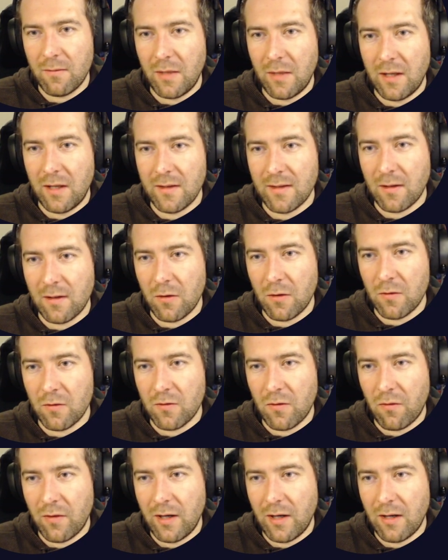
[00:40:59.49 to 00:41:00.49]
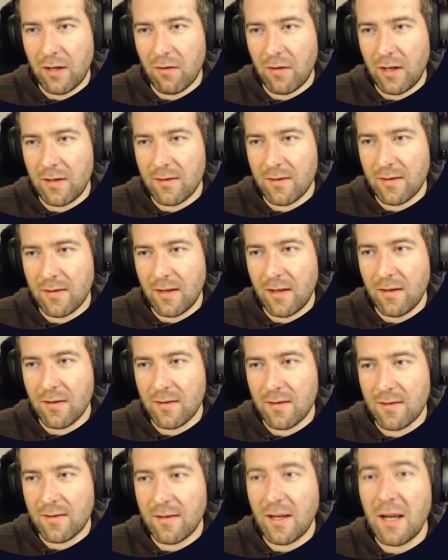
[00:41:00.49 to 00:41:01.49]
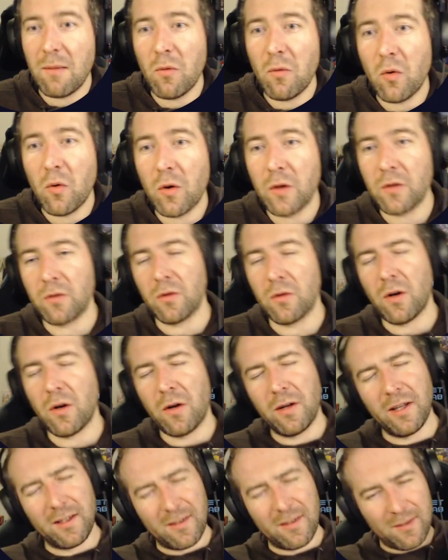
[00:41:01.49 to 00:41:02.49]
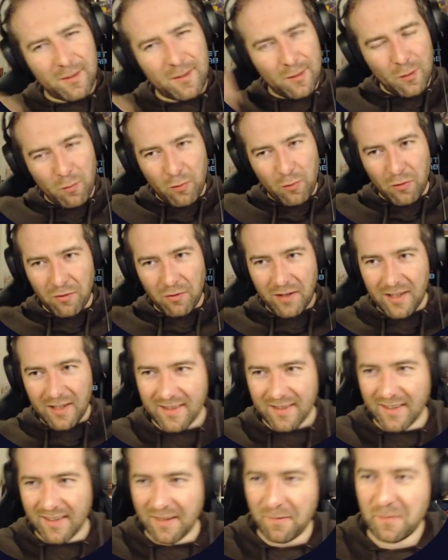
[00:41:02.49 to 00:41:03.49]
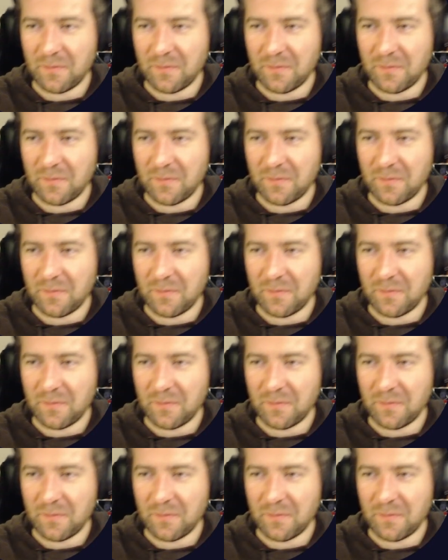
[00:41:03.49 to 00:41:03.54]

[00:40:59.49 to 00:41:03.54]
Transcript: means that those 3 crates stay in the same order. Oh, that's super easy